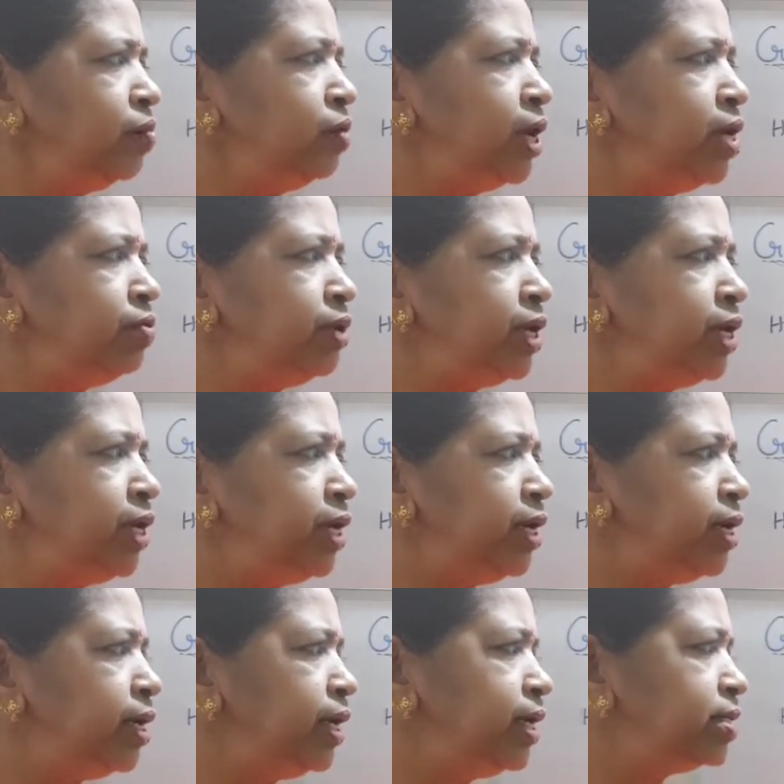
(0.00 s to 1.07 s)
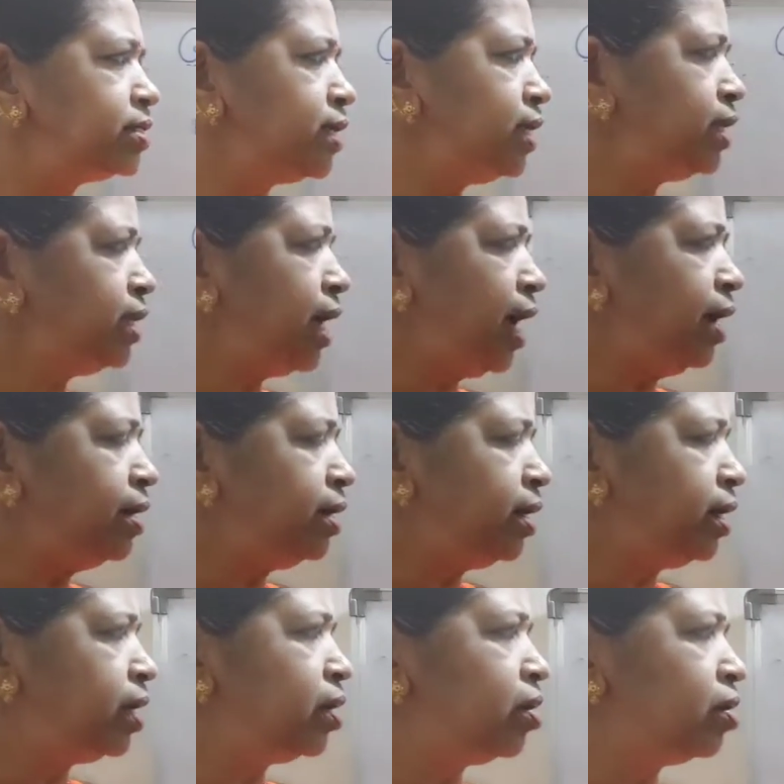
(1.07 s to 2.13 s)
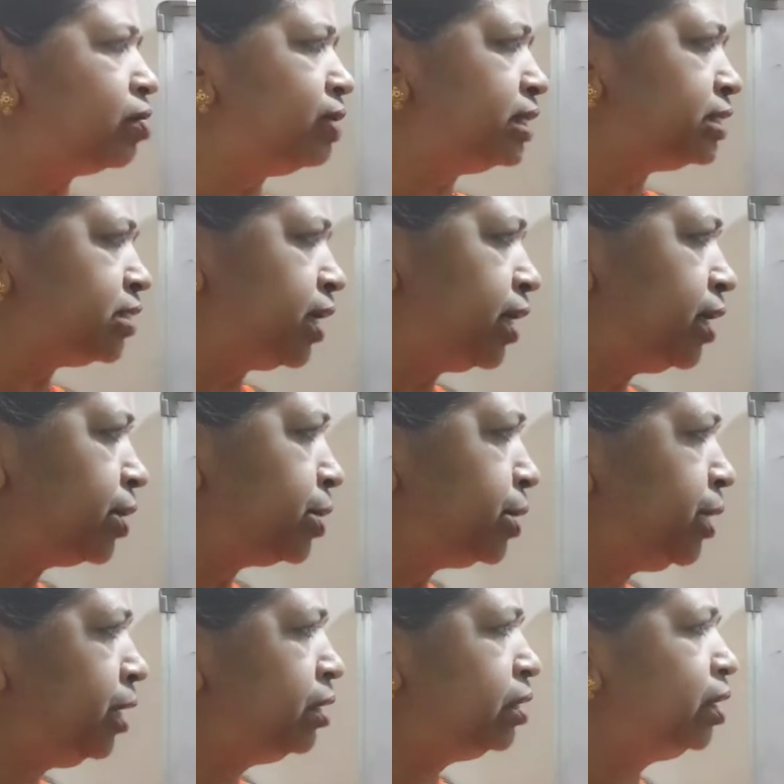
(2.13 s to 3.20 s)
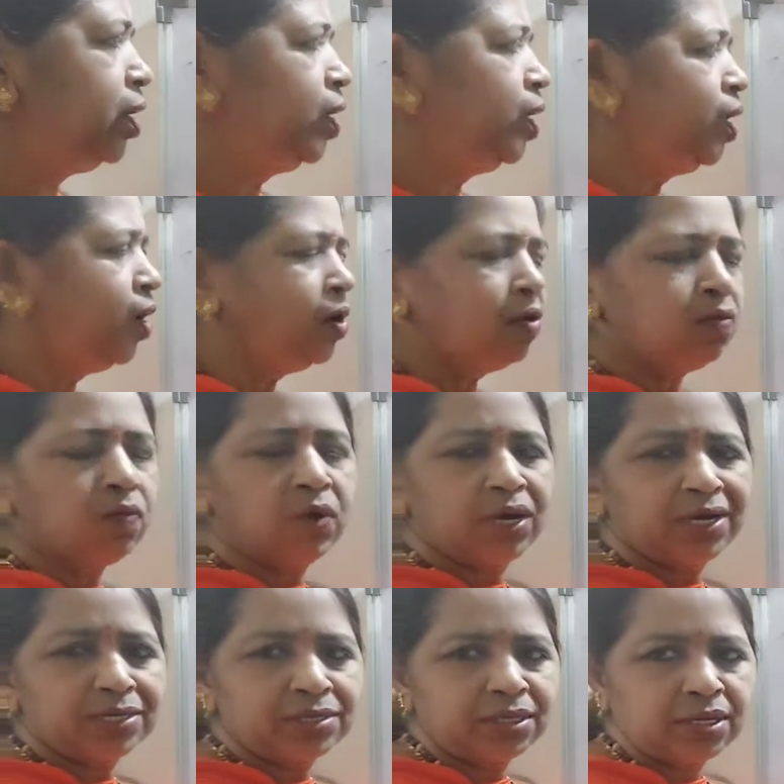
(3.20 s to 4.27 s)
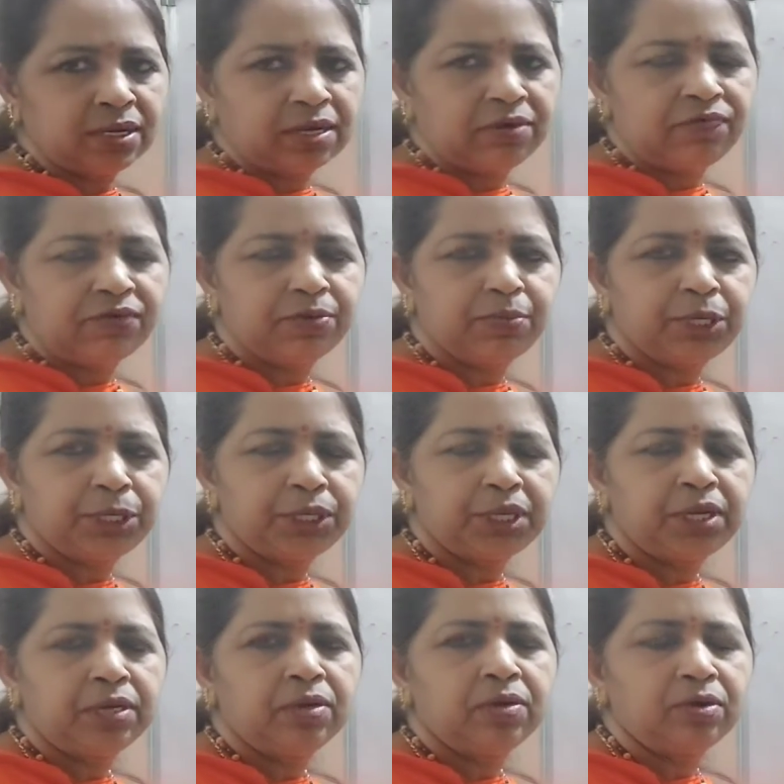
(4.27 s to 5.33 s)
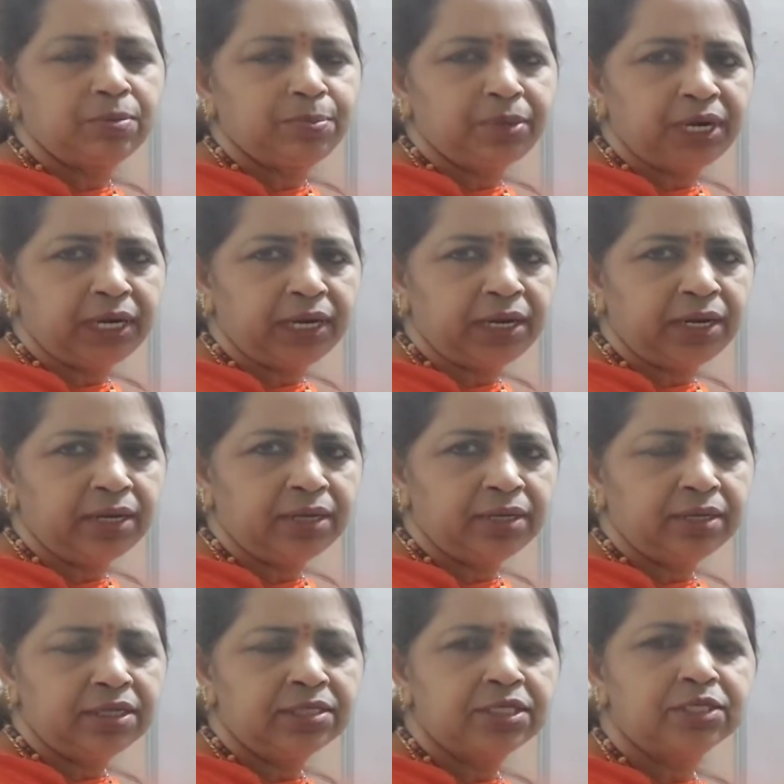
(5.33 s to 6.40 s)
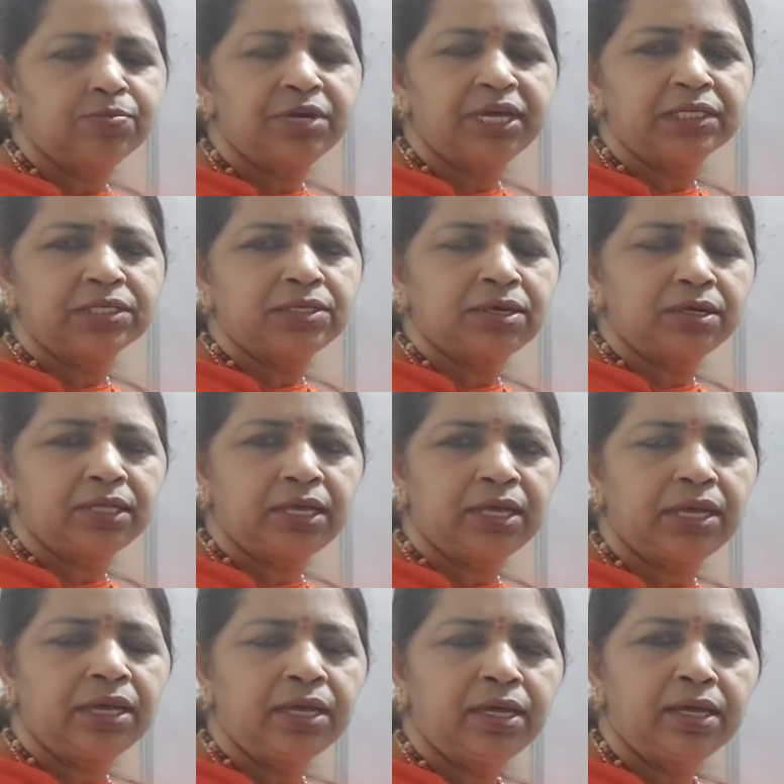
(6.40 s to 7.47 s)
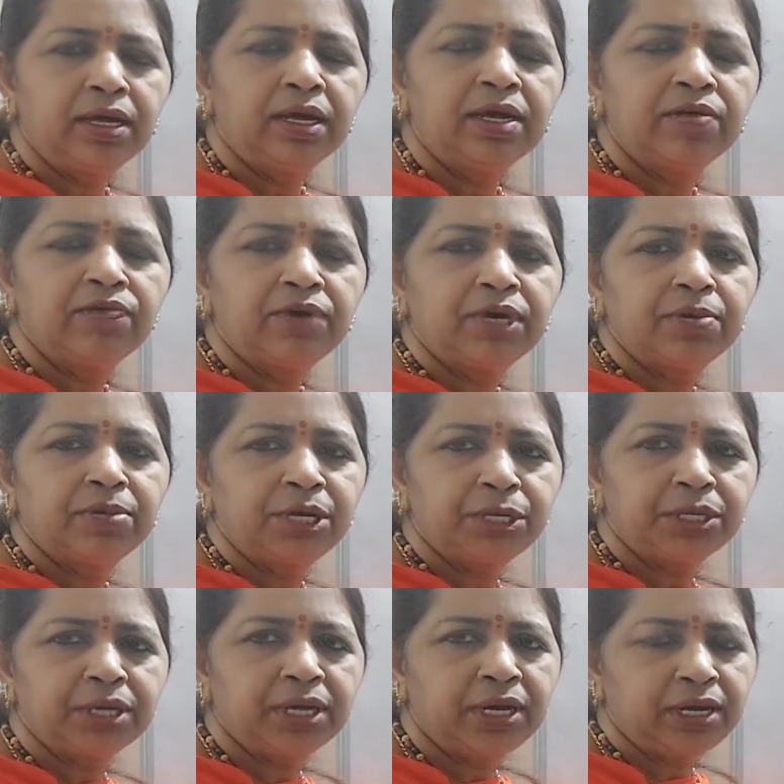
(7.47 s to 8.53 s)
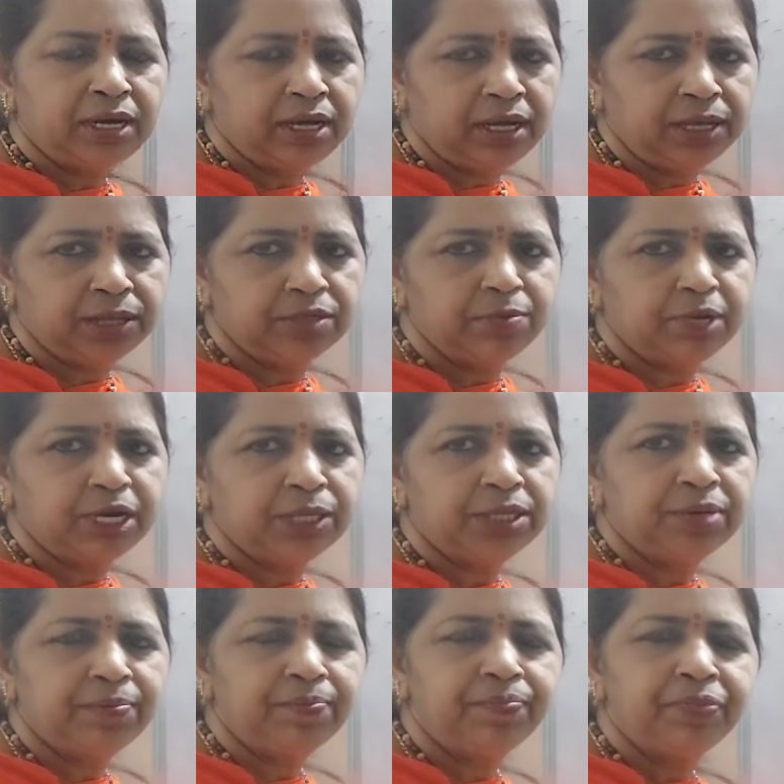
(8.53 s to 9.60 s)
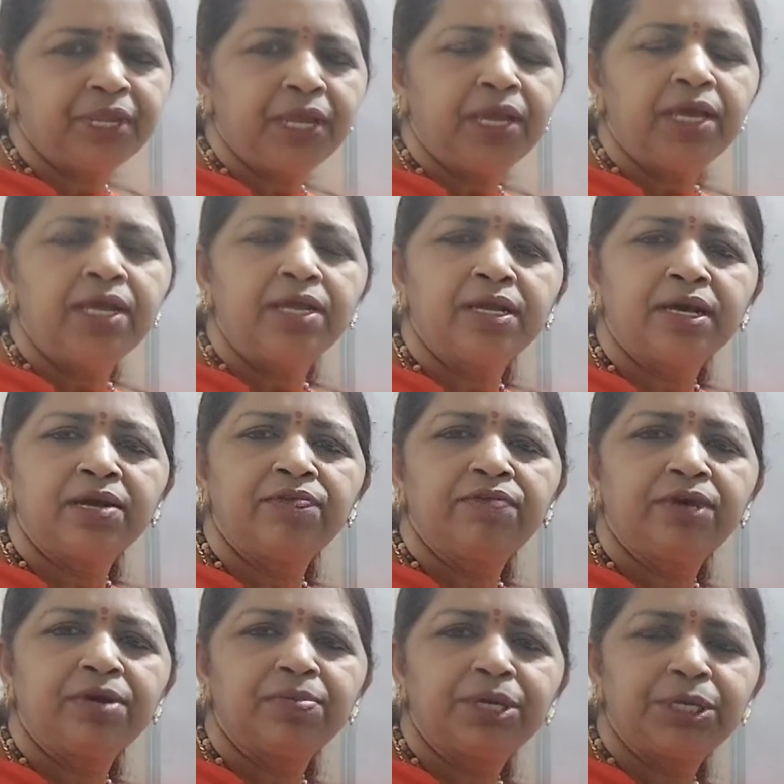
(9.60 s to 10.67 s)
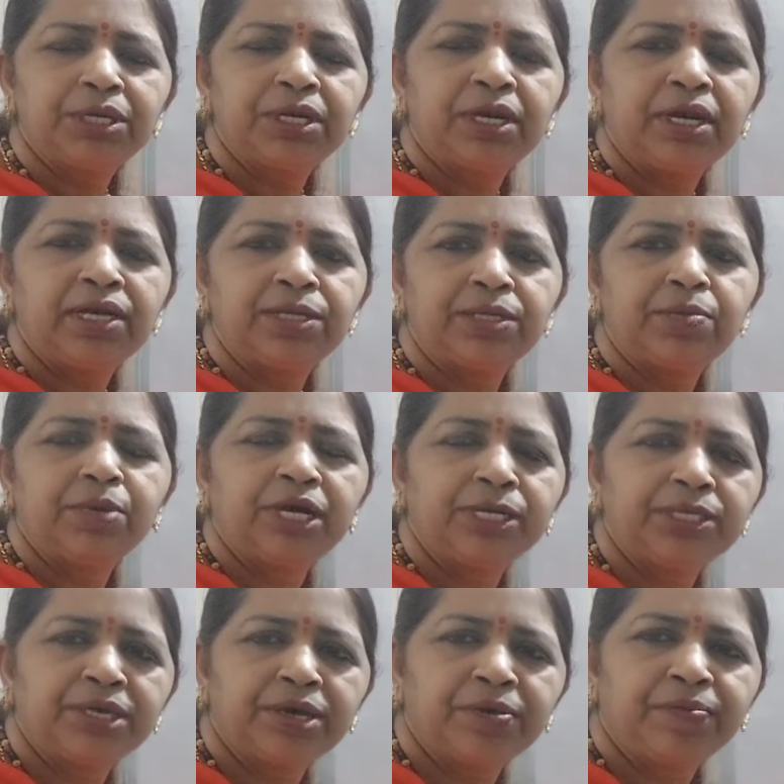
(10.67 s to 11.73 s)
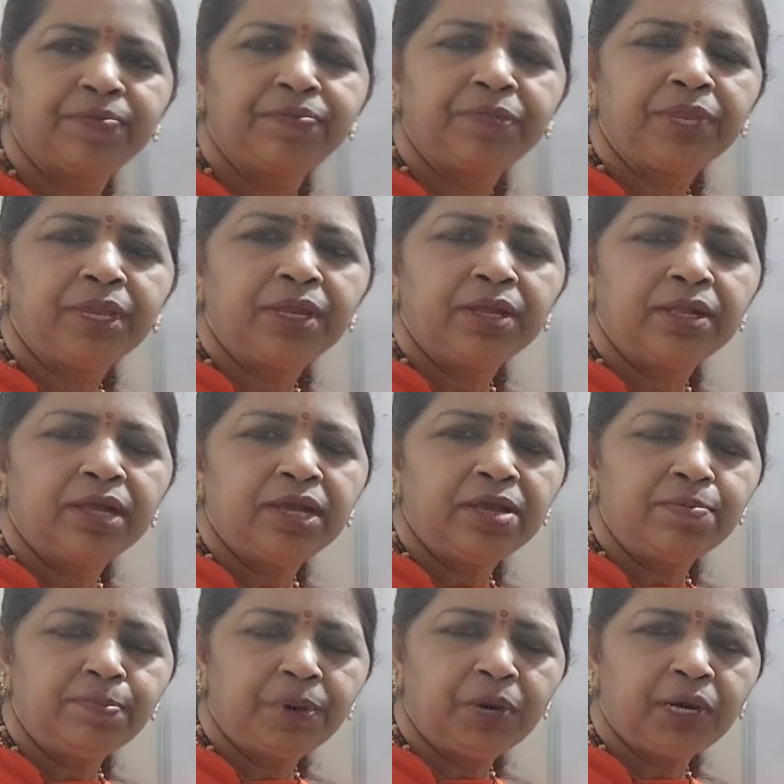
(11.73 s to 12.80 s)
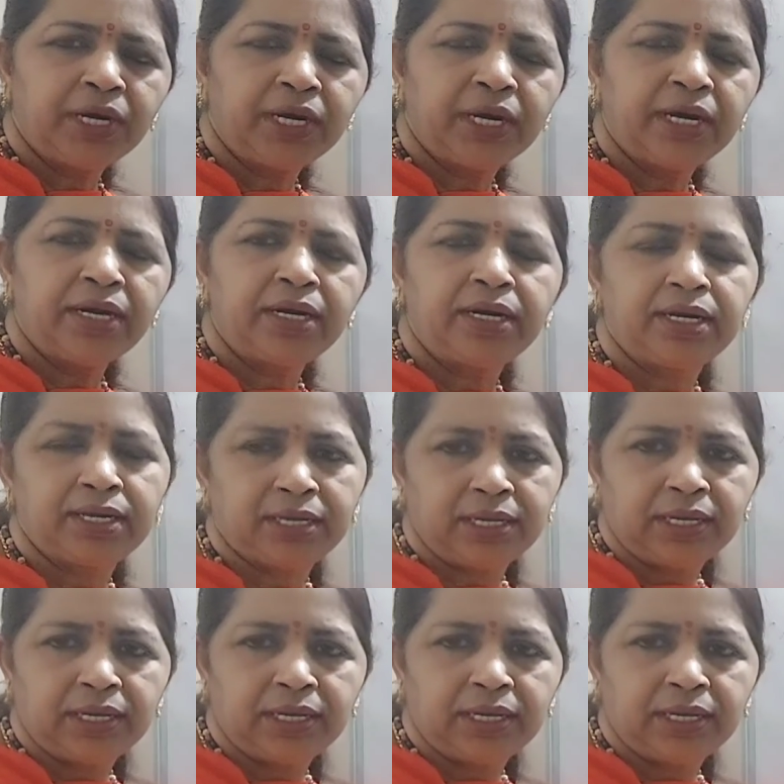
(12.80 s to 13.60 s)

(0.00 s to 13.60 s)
120 degrees in anti-clockwise direction. What is the conformation obtained? This is based on the conformational isomerism. In conformational isomerism, the important